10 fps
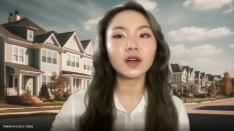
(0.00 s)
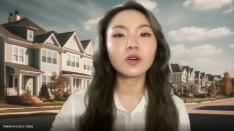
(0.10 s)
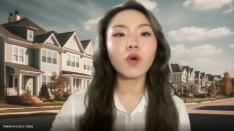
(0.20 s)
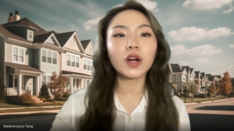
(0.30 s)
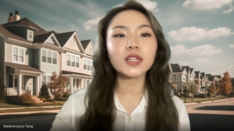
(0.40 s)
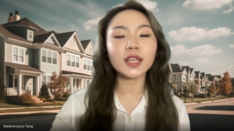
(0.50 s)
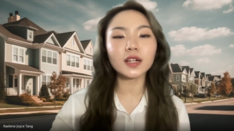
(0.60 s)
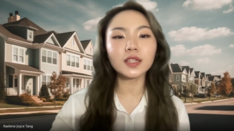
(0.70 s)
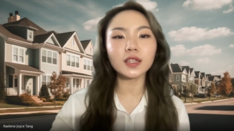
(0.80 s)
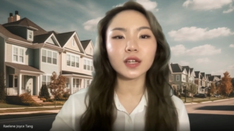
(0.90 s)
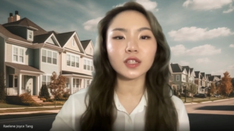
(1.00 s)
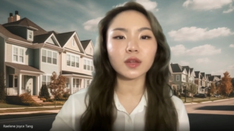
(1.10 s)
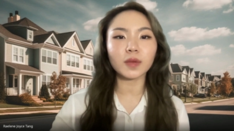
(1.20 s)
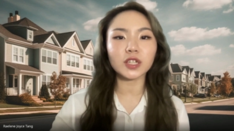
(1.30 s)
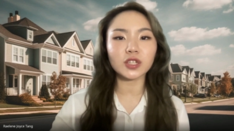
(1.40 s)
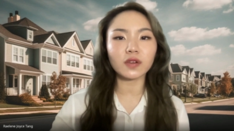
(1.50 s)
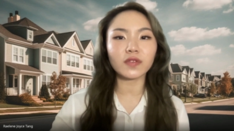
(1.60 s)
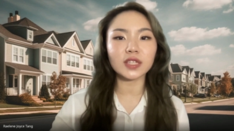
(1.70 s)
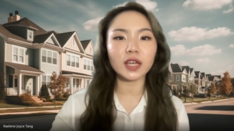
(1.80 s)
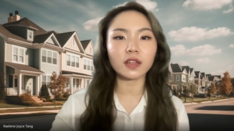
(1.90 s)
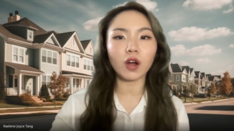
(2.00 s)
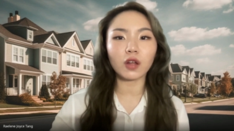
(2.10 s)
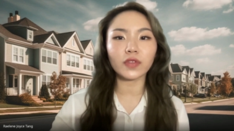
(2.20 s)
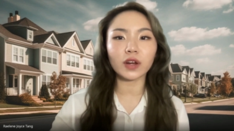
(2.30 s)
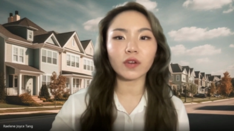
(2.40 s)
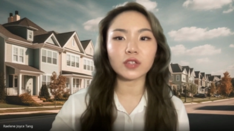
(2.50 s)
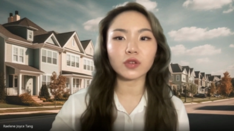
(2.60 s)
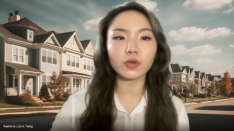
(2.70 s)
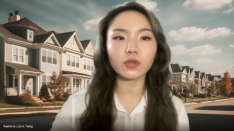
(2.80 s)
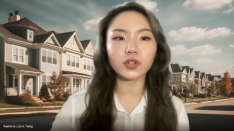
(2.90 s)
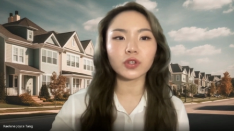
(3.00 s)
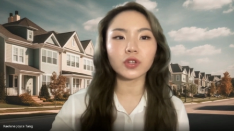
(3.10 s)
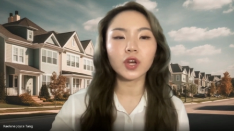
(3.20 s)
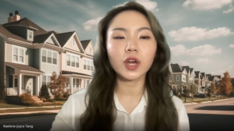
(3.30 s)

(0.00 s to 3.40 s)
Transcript: who are skilled in customer service and conflict resolution